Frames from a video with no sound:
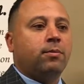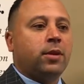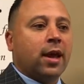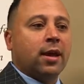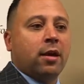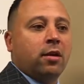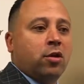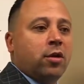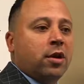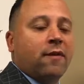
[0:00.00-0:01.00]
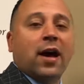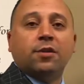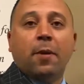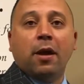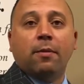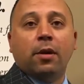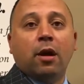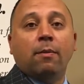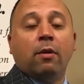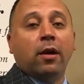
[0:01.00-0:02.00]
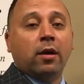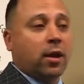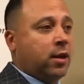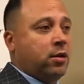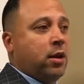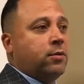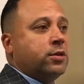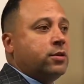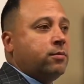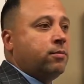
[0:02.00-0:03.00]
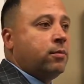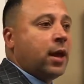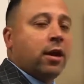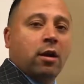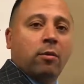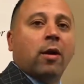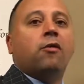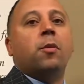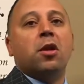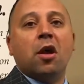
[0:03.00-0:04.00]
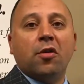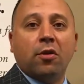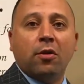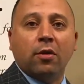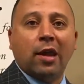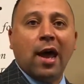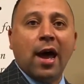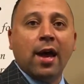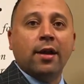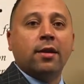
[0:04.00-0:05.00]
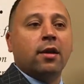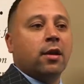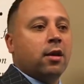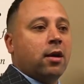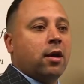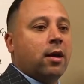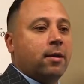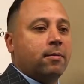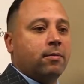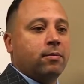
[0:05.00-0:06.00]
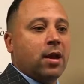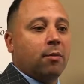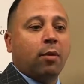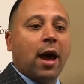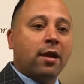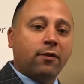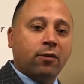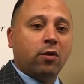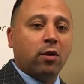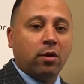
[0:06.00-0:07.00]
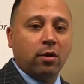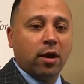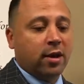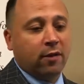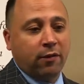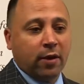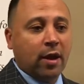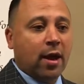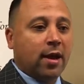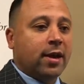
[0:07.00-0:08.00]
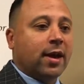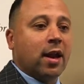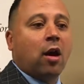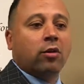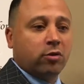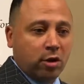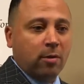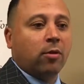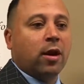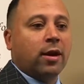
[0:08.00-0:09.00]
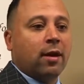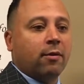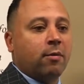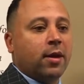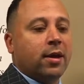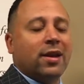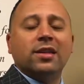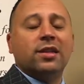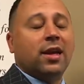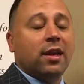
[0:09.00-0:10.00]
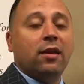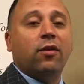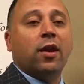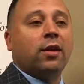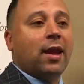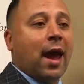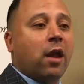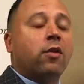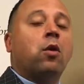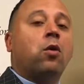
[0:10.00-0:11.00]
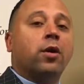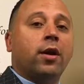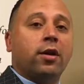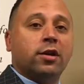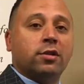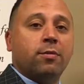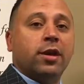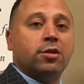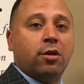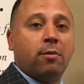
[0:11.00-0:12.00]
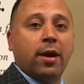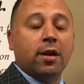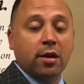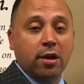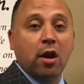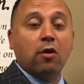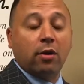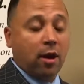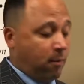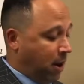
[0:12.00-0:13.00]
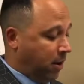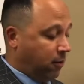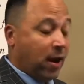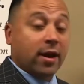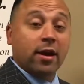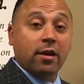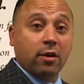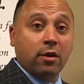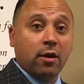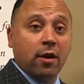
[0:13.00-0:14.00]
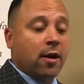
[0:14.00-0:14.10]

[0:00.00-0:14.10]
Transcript: taking and doing a device payment upgrade, like they was taking an upgrade from another line and applying it for a different line, any kind of alternate upgrade that would be, just anything out of the ordinary. Just make sure you're making a note about it right here.